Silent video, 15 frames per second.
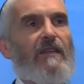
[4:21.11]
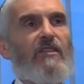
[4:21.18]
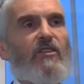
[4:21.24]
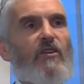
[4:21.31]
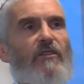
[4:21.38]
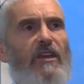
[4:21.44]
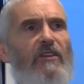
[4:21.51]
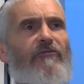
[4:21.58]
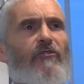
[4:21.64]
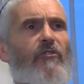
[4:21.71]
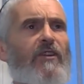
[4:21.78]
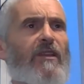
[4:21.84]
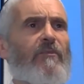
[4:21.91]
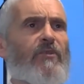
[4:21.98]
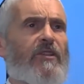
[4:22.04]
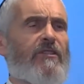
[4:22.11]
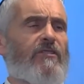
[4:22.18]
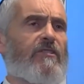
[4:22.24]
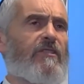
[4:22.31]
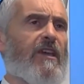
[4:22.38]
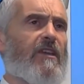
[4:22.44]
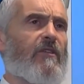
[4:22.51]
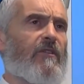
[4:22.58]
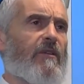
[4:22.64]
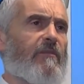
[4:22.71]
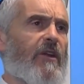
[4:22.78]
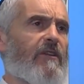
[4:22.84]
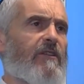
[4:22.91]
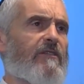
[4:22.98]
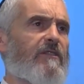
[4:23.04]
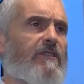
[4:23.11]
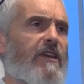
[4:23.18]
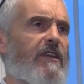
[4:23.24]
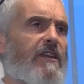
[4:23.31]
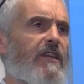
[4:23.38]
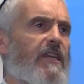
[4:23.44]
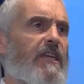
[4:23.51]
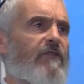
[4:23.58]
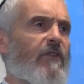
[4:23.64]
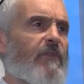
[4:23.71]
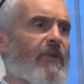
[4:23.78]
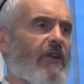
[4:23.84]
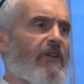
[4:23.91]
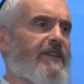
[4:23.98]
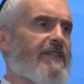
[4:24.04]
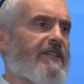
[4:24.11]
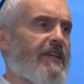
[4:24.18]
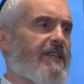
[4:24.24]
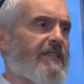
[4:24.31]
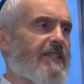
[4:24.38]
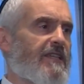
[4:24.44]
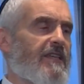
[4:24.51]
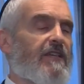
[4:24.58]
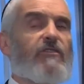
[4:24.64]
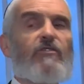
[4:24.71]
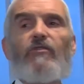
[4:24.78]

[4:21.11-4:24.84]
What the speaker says: So therefore, in Britain today or in America today, if a parent says,